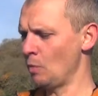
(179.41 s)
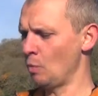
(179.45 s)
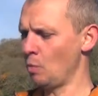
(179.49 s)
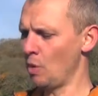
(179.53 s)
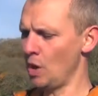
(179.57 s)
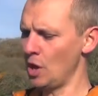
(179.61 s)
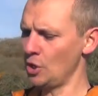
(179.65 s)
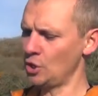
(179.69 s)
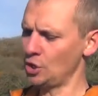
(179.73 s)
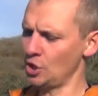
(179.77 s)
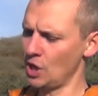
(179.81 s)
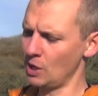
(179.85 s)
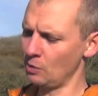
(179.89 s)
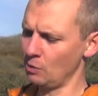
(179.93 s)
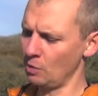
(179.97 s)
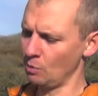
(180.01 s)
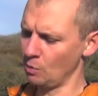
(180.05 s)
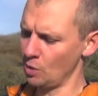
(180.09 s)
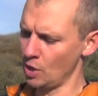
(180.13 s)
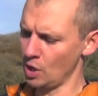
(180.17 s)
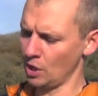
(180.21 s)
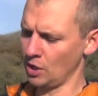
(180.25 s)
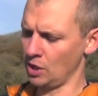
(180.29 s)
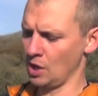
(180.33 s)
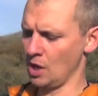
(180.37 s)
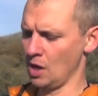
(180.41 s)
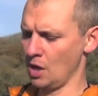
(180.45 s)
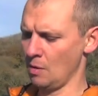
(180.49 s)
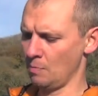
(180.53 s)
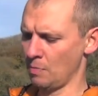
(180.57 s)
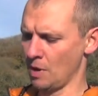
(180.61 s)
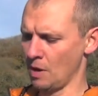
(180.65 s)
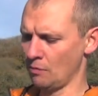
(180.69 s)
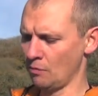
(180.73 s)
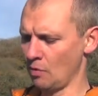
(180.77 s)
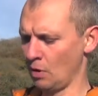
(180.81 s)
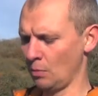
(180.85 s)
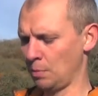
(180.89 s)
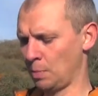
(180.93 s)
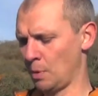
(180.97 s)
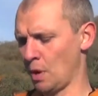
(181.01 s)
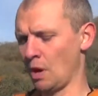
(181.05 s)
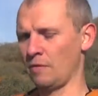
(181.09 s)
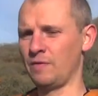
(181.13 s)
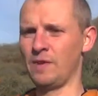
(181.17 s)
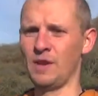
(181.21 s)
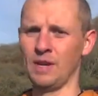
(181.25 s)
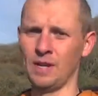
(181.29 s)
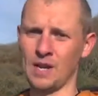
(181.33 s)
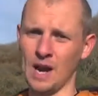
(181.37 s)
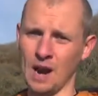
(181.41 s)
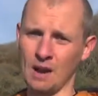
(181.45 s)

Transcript: Why Should Anyone Work Here by Rob Goffee and